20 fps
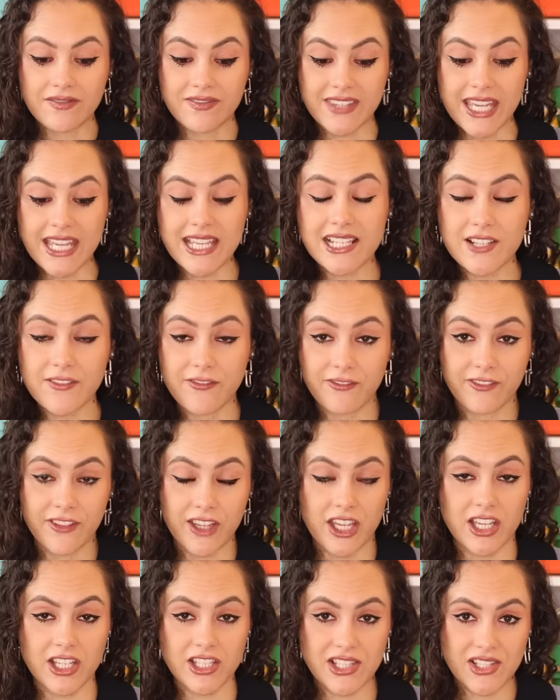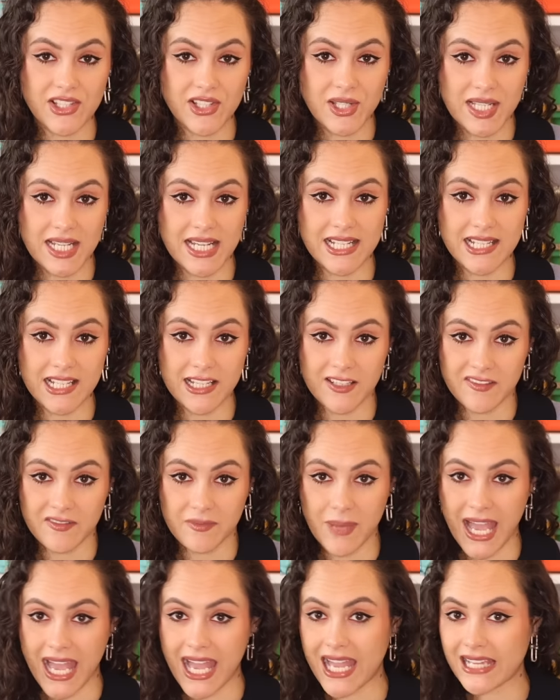This first season of
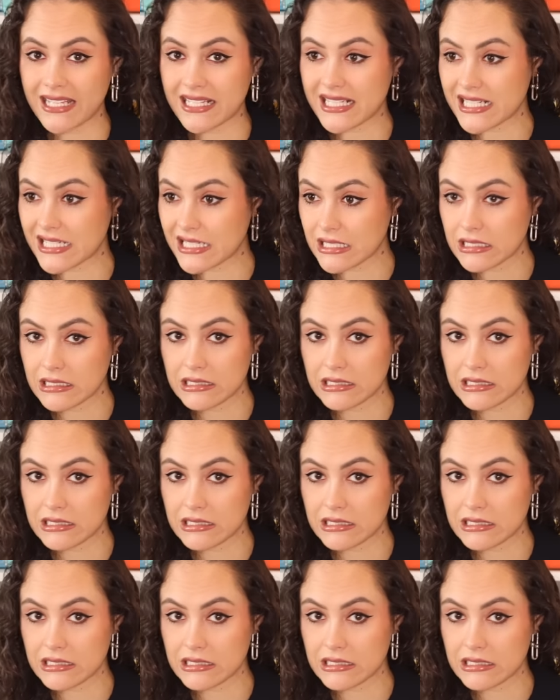bags,